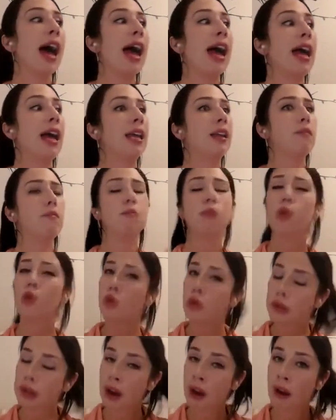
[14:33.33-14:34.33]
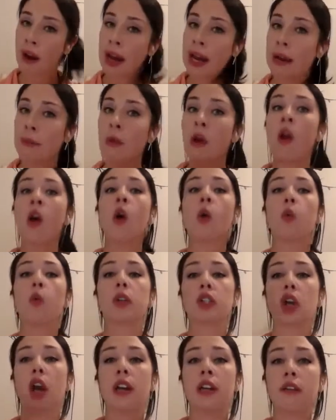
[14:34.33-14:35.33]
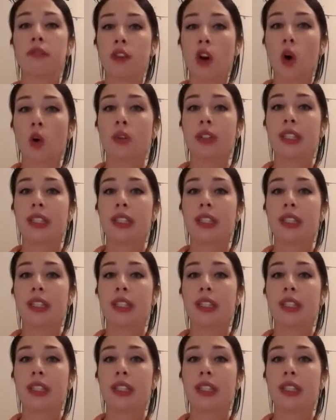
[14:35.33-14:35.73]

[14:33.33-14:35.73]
and moon time, which kind of go